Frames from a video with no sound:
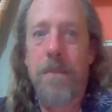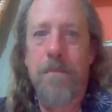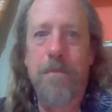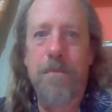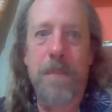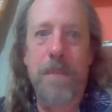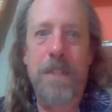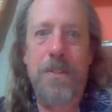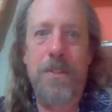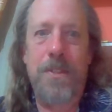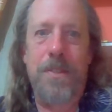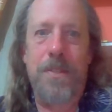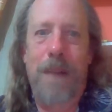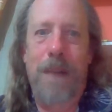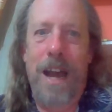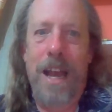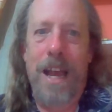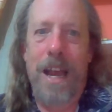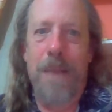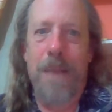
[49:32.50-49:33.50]
missed
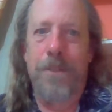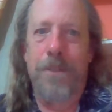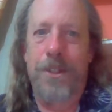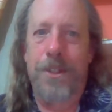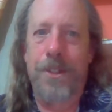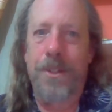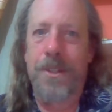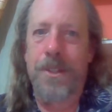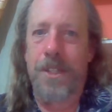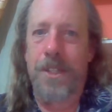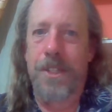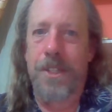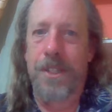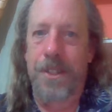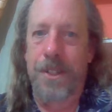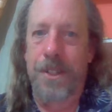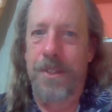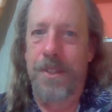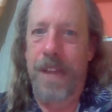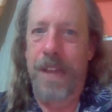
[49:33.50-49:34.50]
my opportunity to
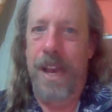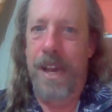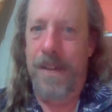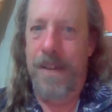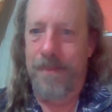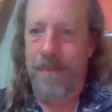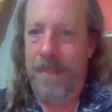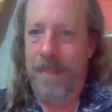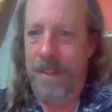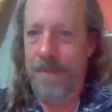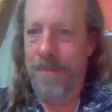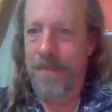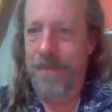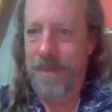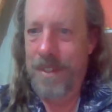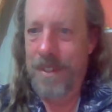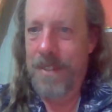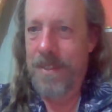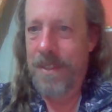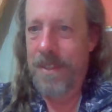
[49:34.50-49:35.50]
do that.
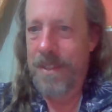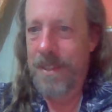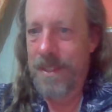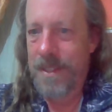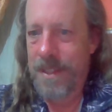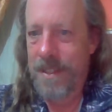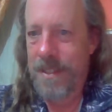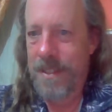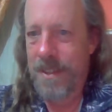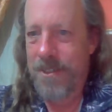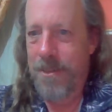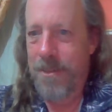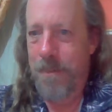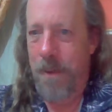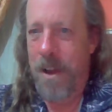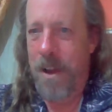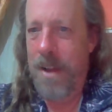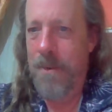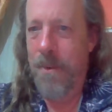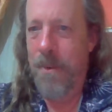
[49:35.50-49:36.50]
I was
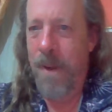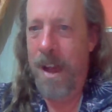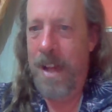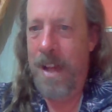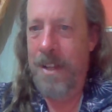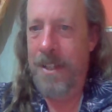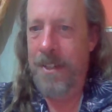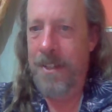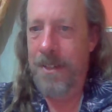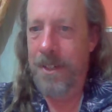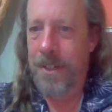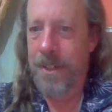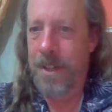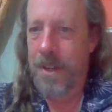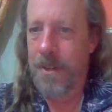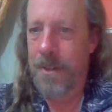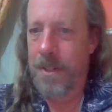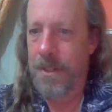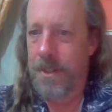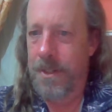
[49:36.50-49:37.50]
probably writing or
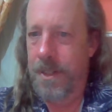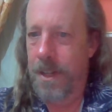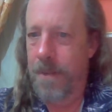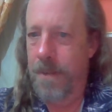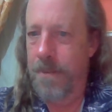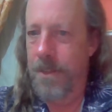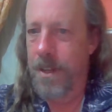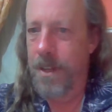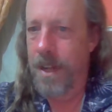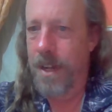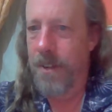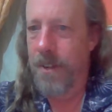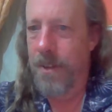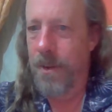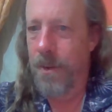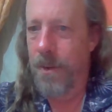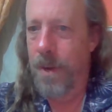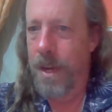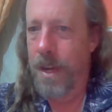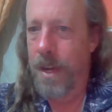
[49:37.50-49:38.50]
coding something. I don't
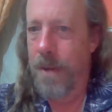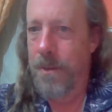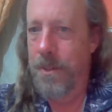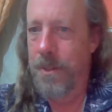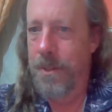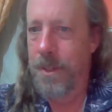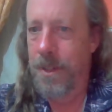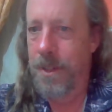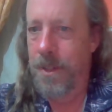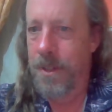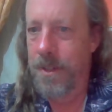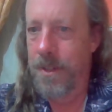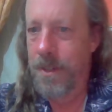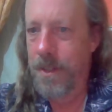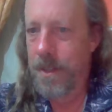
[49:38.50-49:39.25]
know what I was doing.